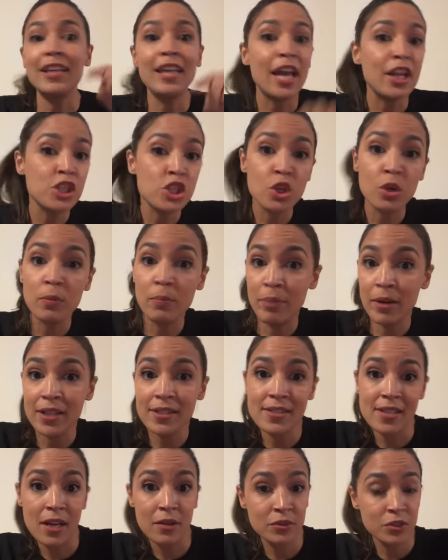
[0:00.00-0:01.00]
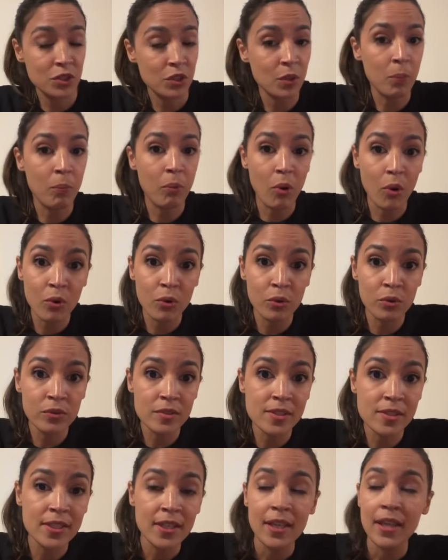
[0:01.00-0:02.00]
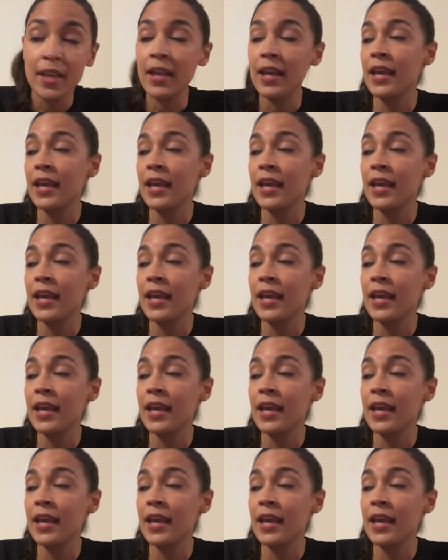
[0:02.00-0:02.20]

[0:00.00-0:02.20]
Get your butts out to the polls.